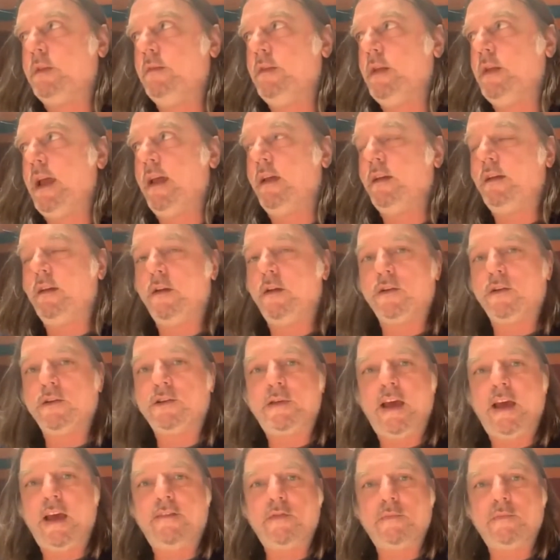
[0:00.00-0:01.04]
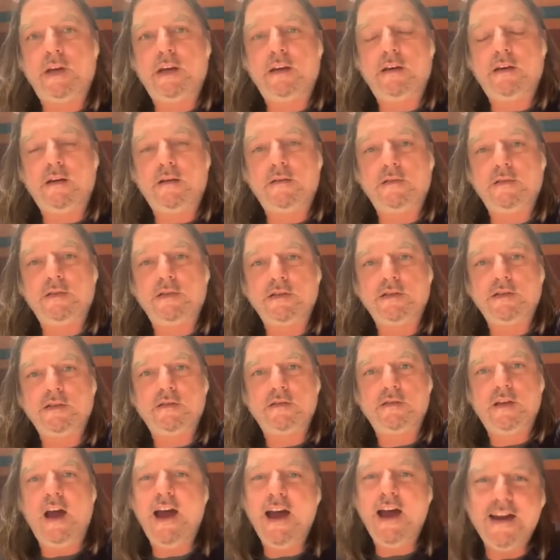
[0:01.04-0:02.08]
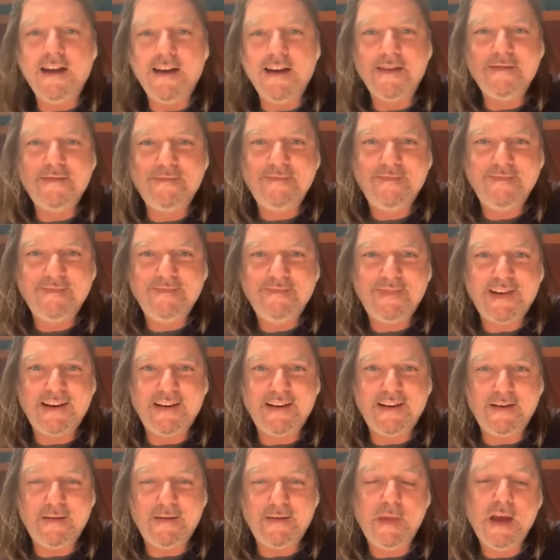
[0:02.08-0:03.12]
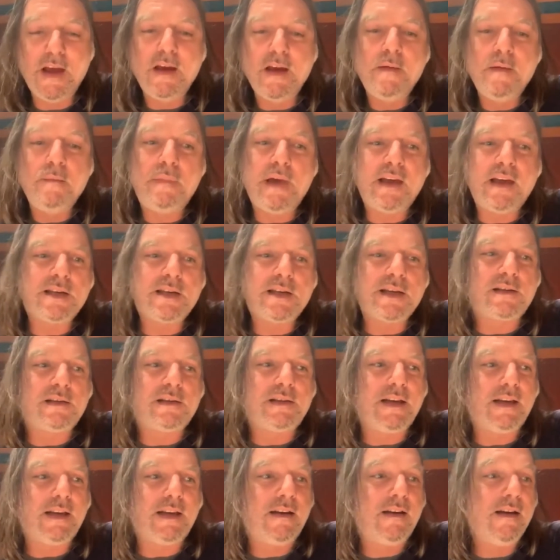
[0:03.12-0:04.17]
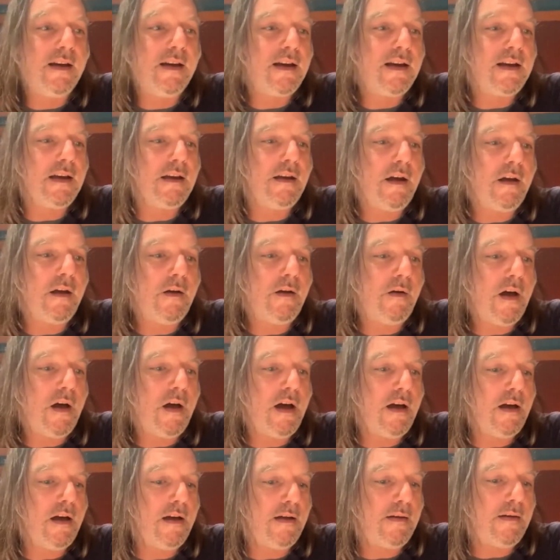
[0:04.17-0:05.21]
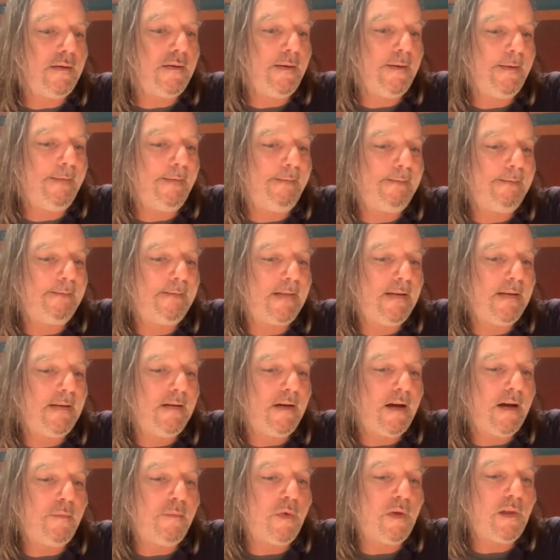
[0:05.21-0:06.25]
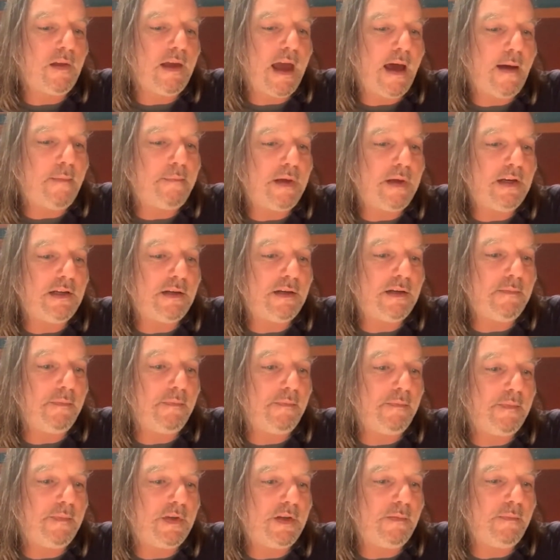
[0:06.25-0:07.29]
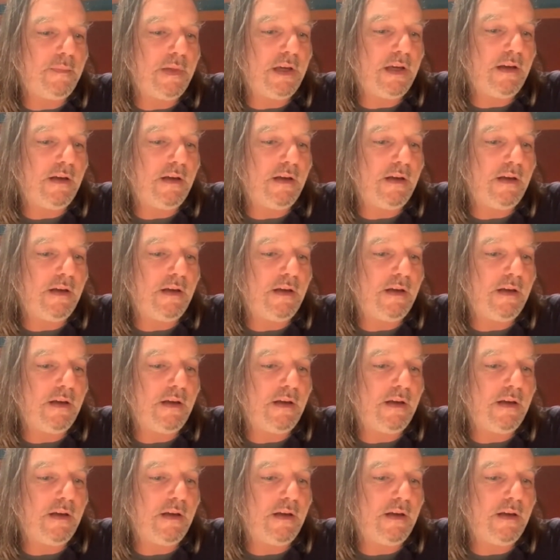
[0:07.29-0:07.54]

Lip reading: 8 years, everybody knows. But basically, you know, I'm really happy to be